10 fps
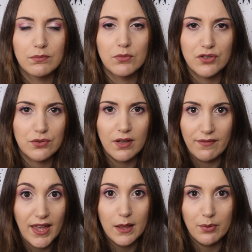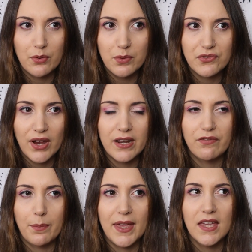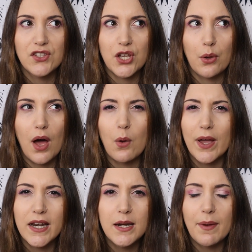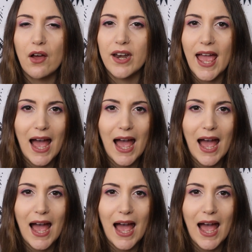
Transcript: was available, was ready for me. So I waited about an